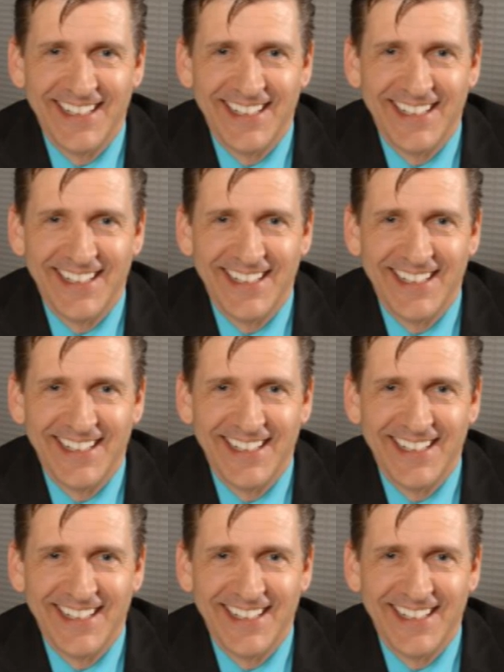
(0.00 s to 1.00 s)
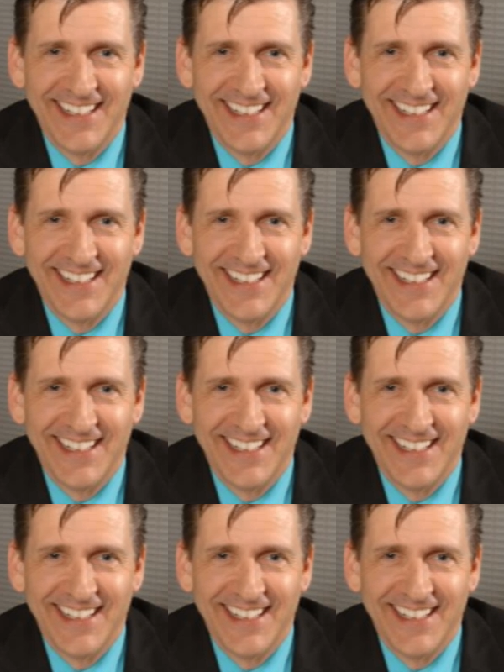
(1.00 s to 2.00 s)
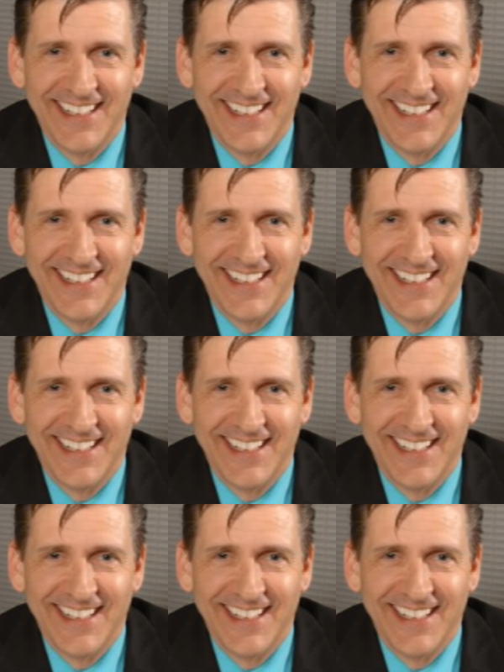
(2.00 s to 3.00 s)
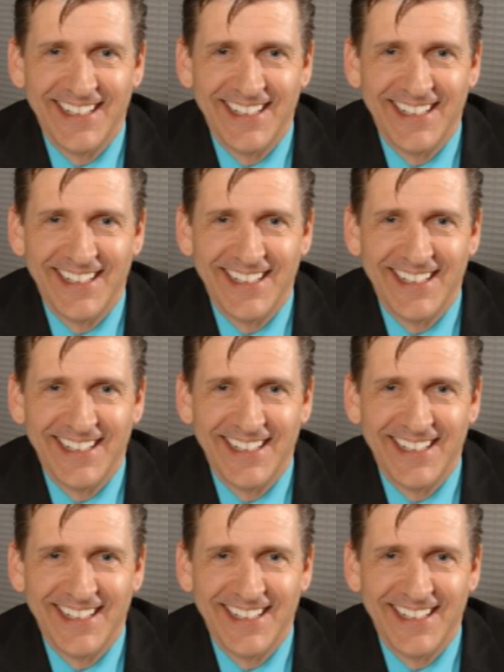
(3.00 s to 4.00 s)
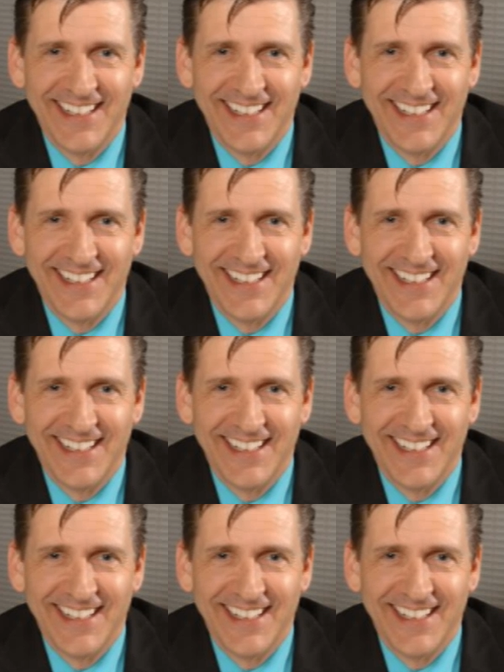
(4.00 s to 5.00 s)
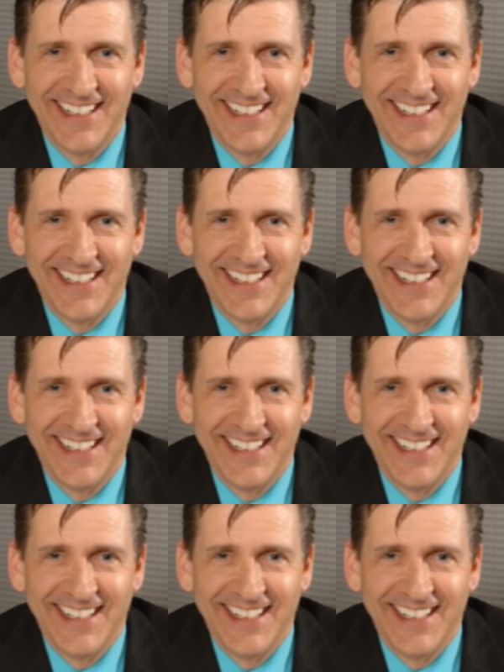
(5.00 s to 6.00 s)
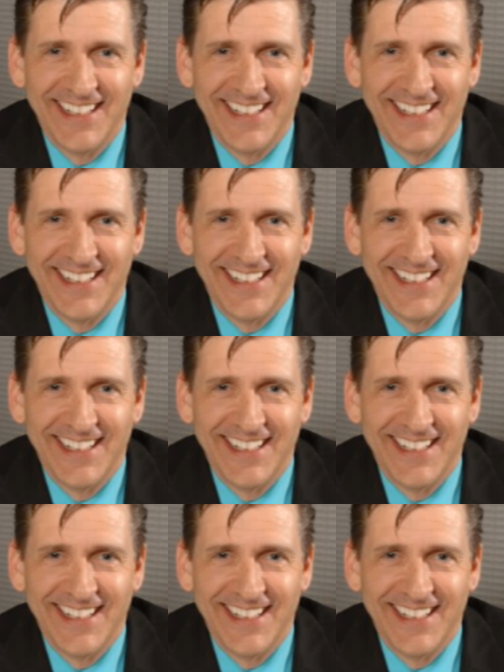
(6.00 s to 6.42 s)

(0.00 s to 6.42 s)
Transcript: (no lip movement)